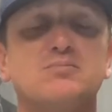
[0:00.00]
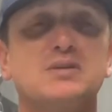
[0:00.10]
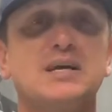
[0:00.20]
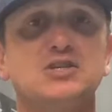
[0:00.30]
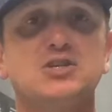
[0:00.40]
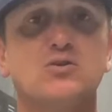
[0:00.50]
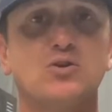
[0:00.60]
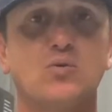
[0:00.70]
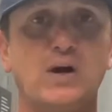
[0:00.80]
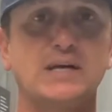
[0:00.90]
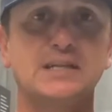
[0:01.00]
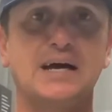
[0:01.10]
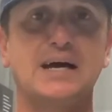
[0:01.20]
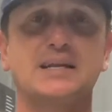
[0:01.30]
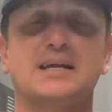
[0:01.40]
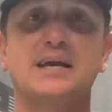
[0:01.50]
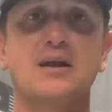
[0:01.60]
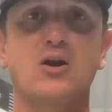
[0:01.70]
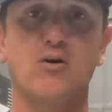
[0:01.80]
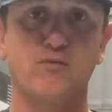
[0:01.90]
tension on your waistline to get
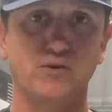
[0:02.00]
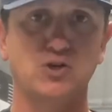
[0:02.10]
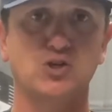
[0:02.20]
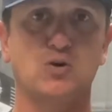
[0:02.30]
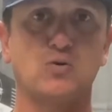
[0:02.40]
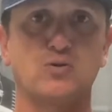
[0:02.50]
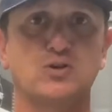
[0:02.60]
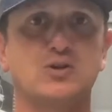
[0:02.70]
it off of your shoulders.